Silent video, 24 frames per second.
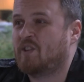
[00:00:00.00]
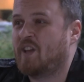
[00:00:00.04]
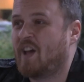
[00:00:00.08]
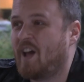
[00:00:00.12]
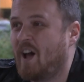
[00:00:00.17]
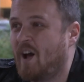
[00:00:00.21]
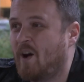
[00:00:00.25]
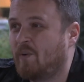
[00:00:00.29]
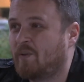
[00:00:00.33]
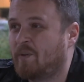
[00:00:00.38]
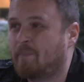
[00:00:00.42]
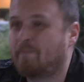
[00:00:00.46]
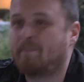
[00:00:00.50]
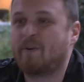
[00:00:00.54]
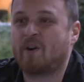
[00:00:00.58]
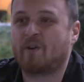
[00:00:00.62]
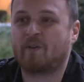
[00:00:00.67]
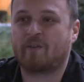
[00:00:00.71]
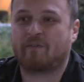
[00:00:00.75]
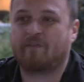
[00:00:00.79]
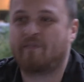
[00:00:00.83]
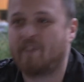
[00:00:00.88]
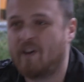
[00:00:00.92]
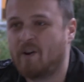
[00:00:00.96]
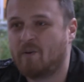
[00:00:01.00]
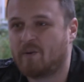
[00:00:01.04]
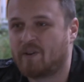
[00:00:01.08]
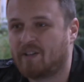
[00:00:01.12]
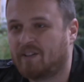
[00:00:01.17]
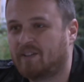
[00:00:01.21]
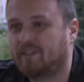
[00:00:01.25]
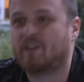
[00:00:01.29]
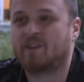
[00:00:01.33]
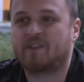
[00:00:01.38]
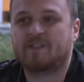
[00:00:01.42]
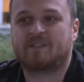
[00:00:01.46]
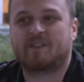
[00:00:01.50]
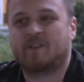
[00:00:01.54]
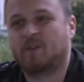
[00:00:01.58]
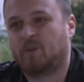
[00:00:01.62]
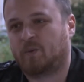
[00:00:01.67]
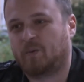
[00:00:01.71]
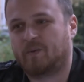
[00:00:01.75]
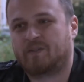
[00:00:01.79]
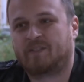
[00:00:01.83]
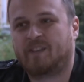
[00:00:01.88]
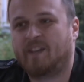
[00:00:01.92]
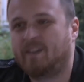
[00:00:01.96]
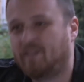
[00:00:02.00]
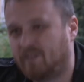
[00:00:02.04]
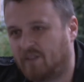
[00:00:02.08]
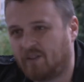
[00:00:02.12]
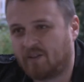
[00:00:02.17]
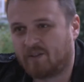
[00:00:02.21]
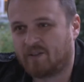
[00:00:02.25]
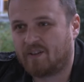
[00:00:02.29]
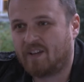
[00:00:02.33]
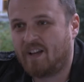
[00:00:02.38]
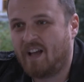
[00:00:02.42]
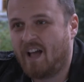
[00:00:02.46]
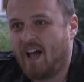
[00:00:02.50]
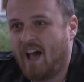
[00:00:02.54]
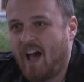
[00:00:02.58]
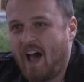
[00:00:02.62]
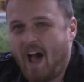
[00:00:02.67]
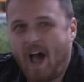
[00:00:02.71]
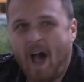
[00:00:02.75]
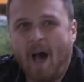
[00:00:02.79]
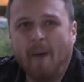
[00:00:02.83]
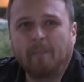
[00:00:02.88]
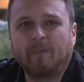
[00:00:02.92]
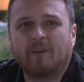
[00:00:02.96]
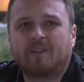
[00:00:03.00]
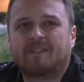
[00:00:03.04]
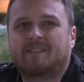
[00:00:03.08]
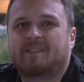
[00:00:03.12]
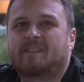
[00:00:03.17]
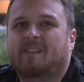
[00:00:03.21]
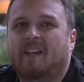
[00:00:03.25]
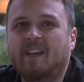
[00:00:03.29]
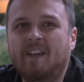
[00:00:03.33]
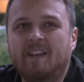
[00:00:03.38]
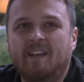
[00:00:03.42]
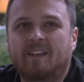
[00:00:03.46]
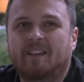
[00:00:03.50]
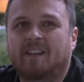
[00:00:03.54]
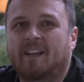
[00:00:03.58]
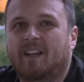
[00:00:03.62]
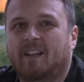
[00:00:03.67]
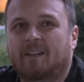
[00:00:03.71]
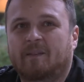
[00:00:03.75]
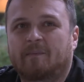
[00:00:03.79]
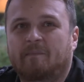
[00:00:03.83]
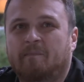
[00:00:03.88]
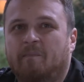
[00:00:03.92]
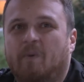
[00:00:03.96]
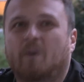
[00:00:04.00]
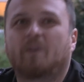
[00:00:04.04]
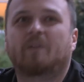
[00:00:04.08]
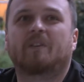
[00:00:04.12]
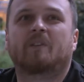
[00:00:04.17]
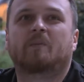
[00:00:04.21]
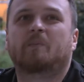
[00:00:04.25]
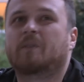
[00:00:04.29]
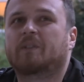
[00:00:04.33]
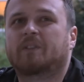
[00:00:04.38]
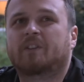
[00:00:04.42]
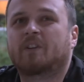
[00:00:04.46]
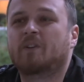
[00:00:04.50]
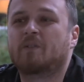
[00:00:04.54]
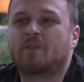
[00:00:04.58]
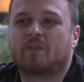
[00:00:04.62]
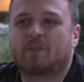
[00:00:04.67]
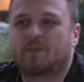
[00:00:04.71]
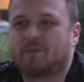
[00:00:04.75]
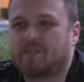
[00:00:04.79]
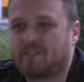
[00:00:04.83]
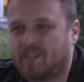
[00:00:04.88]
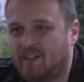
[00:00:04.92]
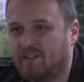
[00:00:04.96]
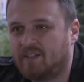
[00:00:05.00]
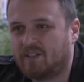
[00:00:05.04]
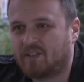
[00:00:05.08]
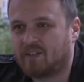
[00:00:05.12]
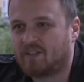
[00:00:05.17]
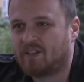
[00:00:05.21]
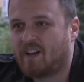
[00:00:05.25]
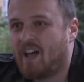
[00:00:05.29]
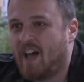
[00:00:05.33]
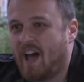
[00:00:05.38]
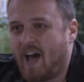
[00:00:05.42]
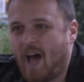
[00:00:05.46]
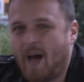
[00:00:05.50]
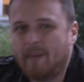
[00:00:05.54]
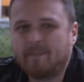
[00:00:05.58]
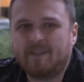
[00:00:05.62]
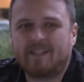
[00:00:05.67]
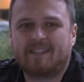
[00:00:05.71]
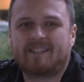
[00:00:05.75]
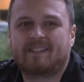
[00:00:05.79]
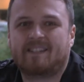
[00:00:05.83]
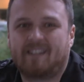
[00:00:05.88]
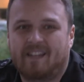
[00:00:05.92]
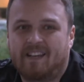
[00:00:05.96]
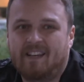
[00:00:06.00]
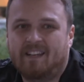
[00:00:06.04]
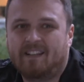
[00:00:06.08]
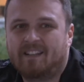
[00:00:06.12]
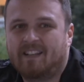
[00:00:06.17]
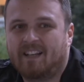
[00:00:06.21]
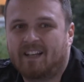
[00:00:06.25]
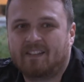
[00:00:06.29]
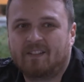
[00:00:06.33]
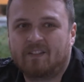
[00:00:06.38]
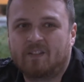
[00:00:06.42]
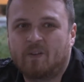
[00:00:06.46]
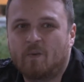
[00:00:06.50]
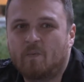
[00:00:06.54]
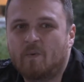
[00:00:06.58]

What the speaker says: how the periphery turns into center. I'm not saying that Poland will turn into center. I'm just saying that